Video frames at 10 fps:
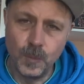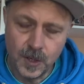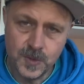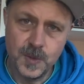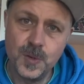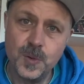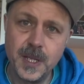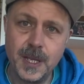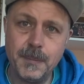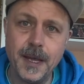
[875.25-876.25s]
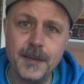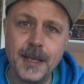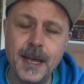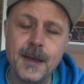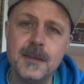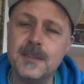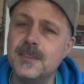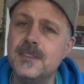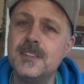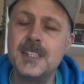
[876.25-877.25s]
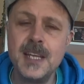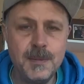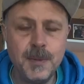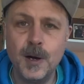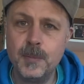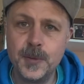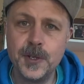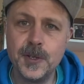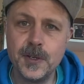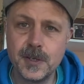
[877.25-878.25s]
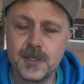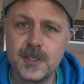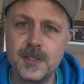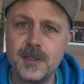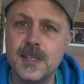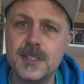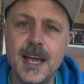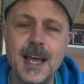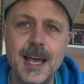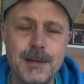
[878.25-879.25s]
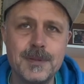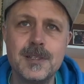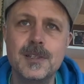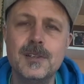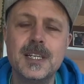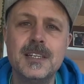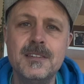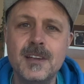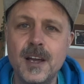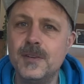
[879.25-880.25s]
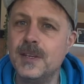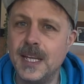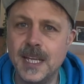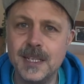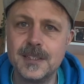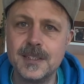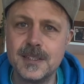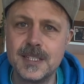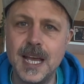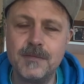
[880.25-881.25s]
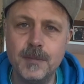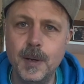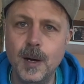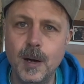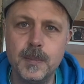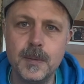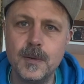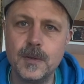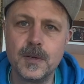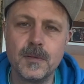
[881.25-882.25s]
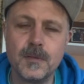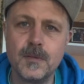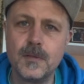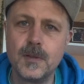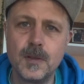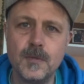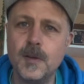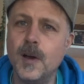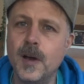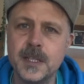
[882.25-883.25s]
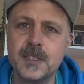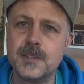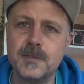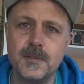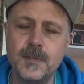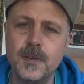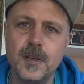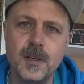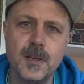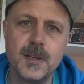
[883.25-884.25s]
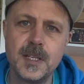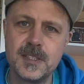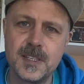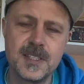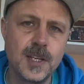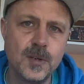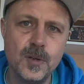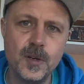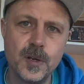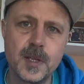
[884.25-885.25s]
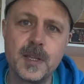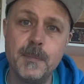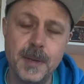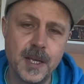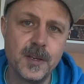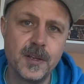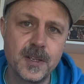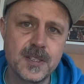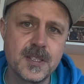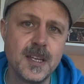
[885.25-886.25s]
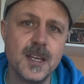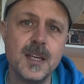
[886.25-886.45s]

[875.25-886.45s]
Whilst we're talking about that, debarb your hooks. There's absolutely no need to have a barb on the flies. It's a single hook, they're big hooks.